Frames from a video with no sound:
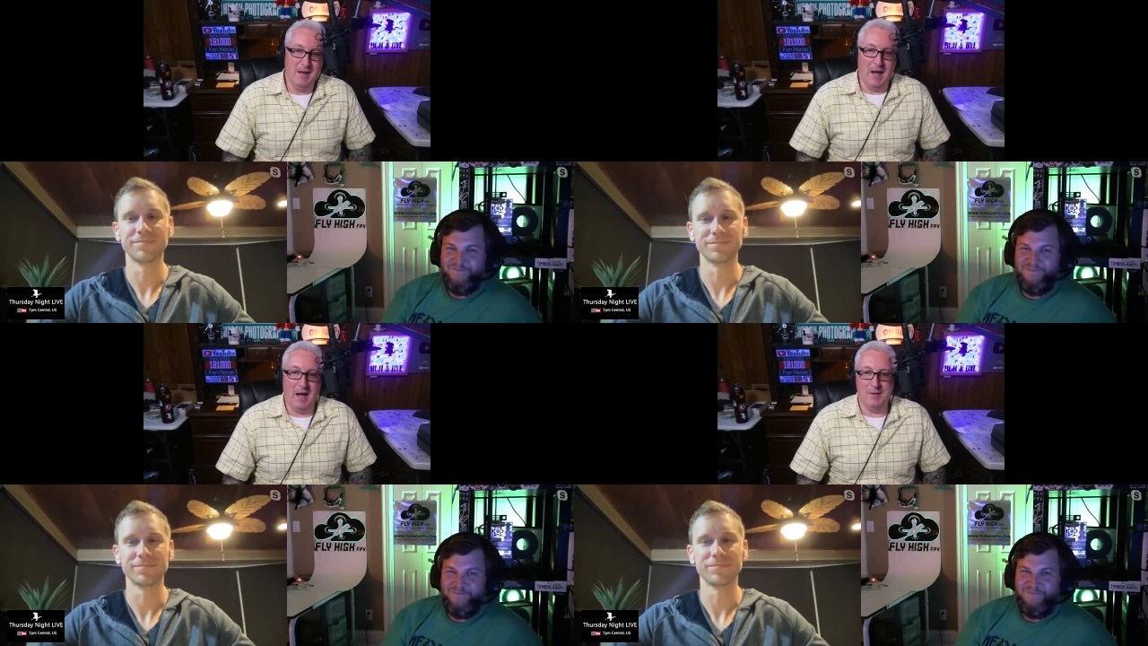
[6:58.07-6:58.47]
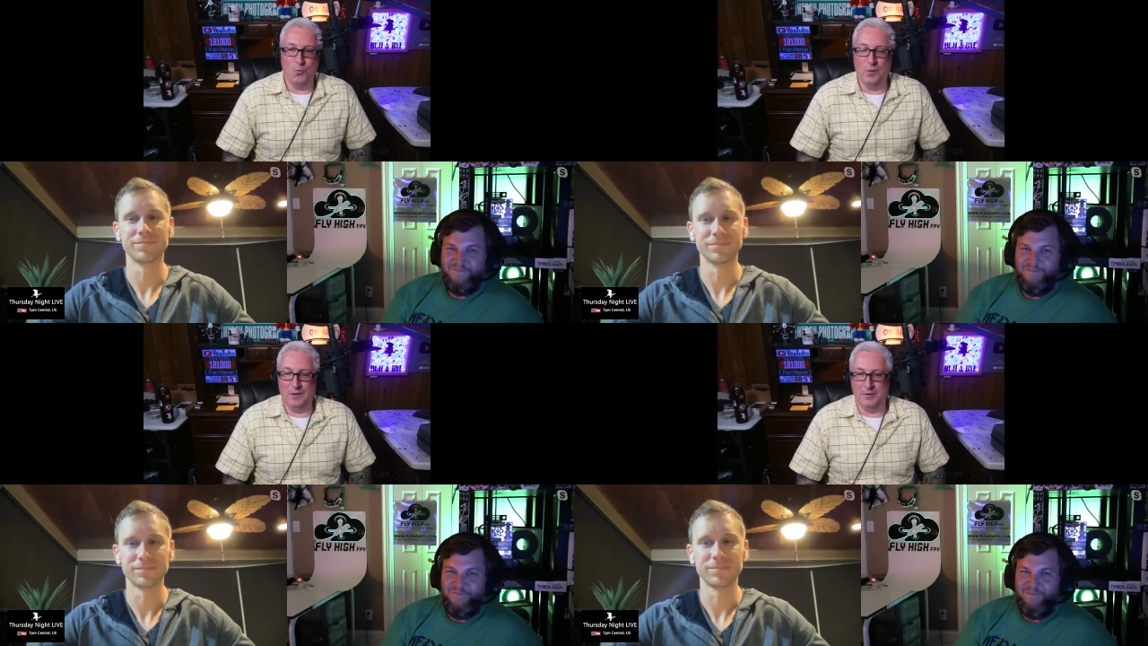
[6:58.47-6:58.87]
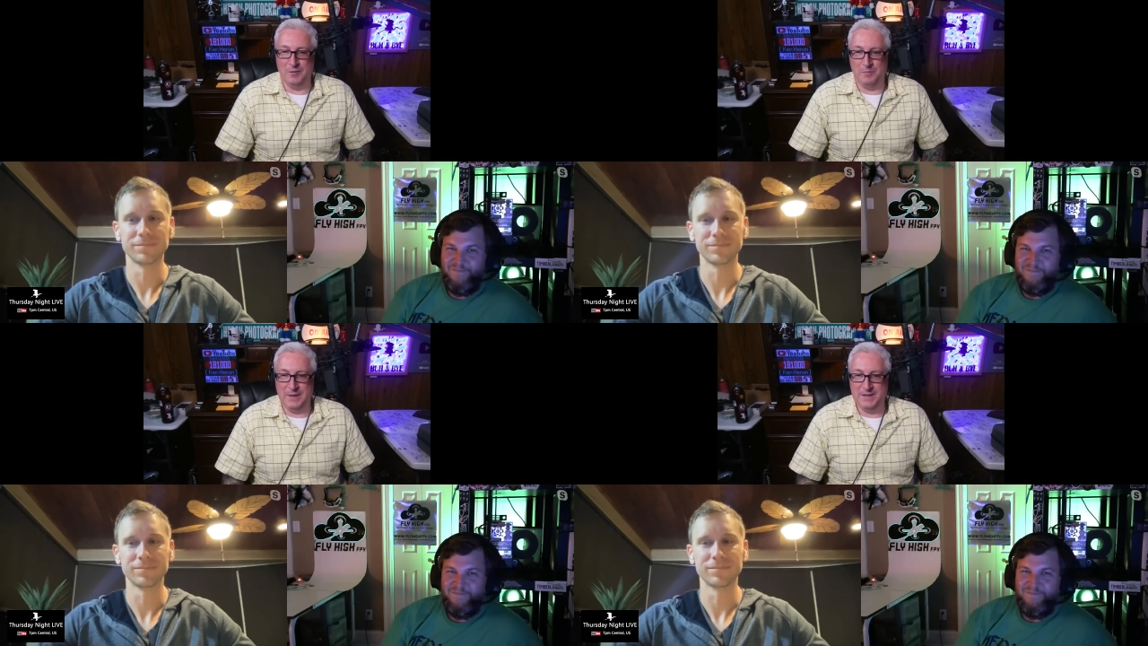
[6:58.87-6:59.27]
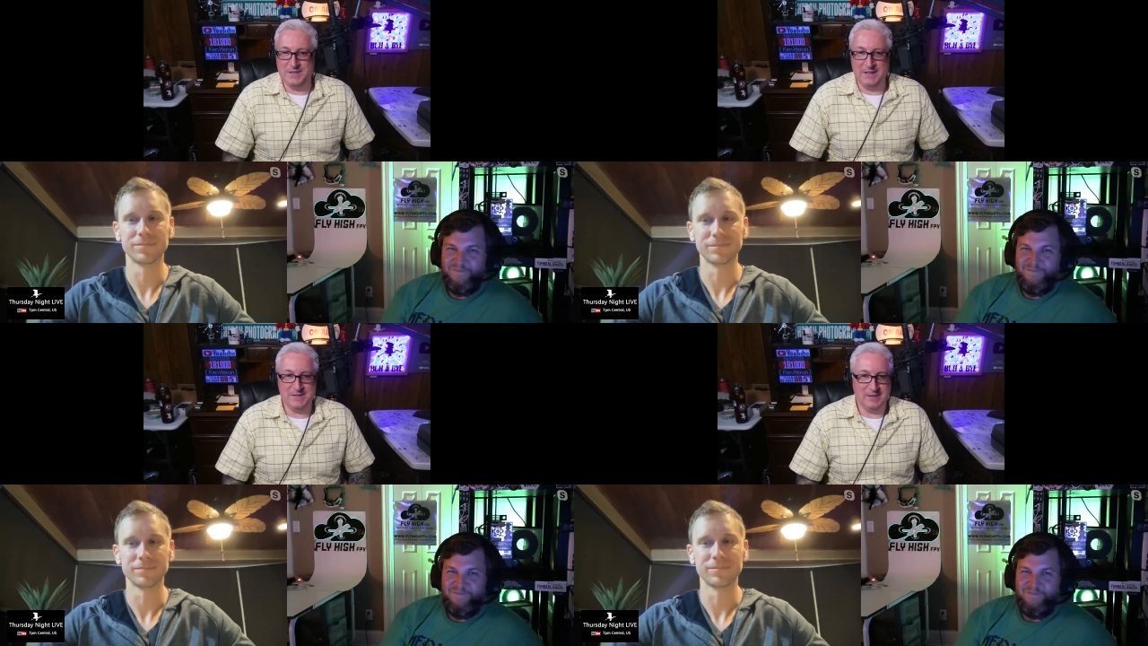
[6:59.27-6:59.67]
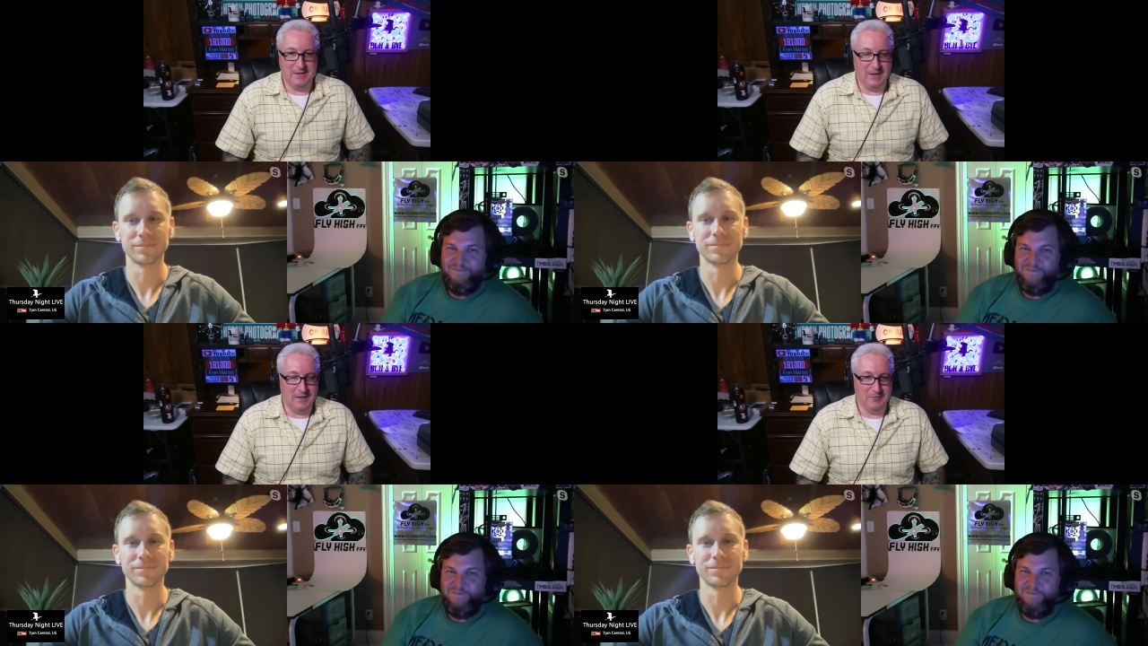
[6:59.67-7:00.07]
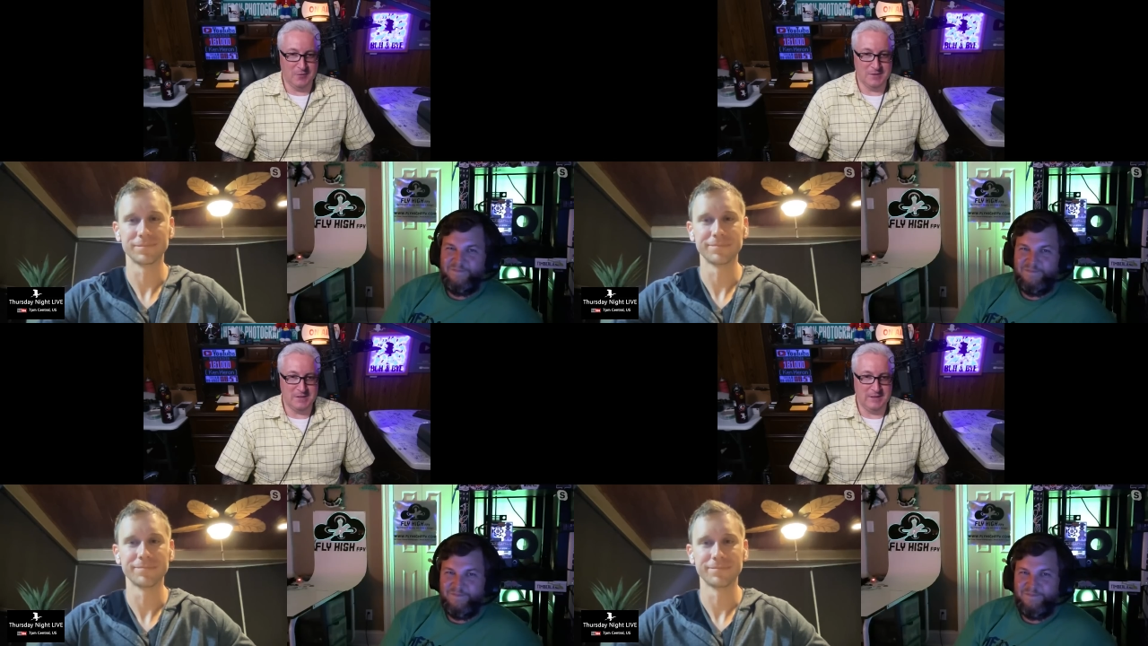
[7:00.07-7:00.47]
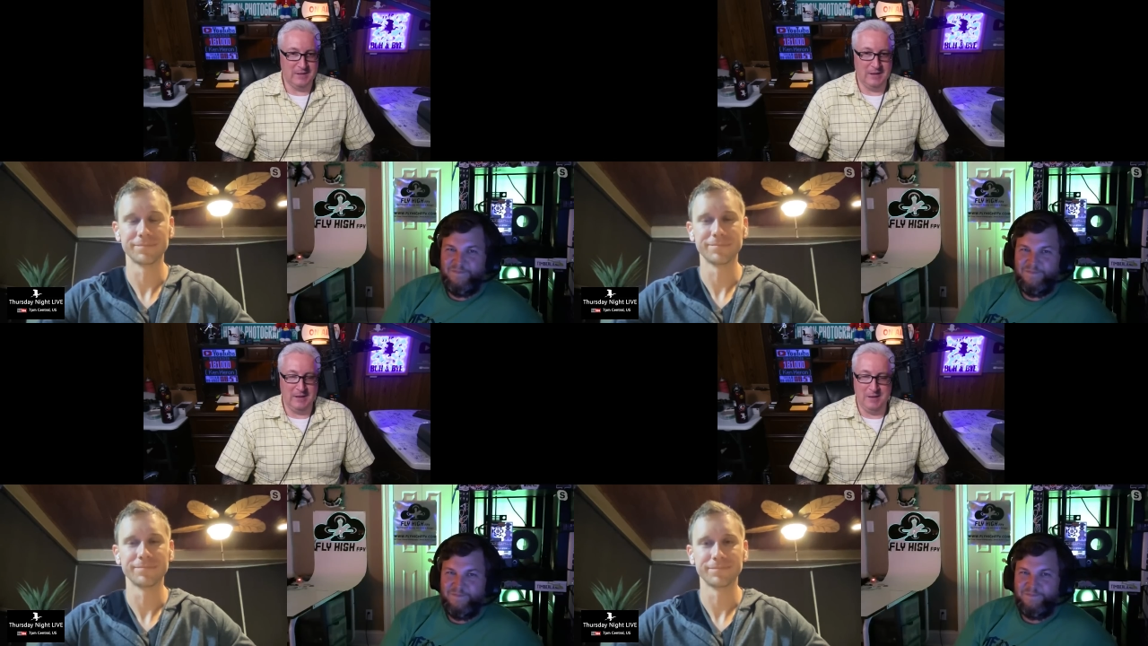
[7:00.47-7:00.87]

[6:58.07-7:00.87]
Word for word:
Speaker 1: Uh, will there be Jason, uh, of course, in uh,